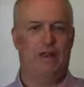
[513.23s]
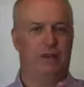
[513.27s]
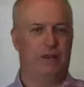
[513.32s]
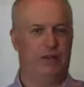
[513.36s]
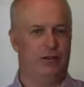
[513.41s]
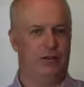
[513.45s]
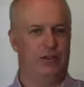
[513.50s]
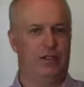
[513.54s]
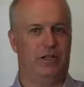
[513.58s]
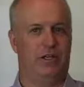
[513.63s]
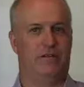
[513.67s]

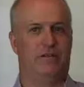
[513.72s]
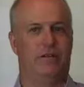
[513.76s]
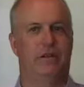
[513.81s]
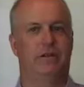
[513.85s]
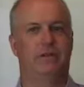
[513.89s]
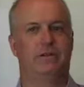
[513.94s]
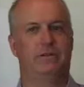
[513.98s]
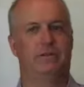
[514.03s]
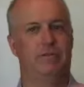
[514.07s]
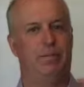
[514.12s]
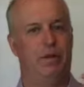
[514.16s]
There's a
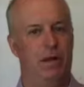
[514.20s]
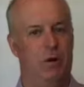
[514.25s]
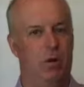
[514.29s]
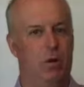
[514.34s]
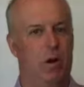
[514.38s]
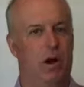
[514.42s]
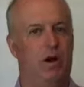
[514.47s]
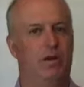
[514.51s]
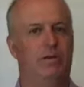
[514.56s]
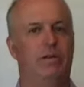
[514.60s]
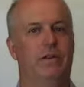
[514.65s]
difference. Be
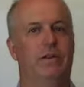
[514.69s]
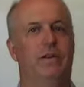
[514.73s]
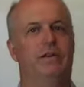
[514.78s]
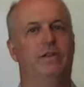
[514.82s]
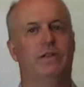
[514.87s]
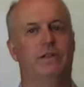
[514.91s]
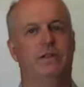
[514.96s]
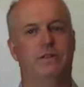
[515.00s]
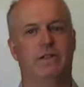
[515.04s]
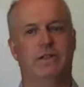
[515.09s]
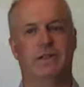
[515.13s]
aware of the
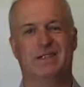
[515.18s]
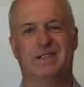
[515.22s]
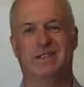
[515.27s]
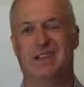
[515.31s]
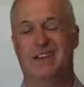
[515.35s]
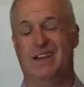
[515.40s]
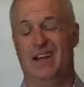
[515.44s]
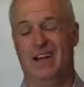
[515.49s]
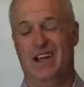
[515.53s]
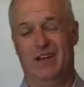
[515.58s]
differences.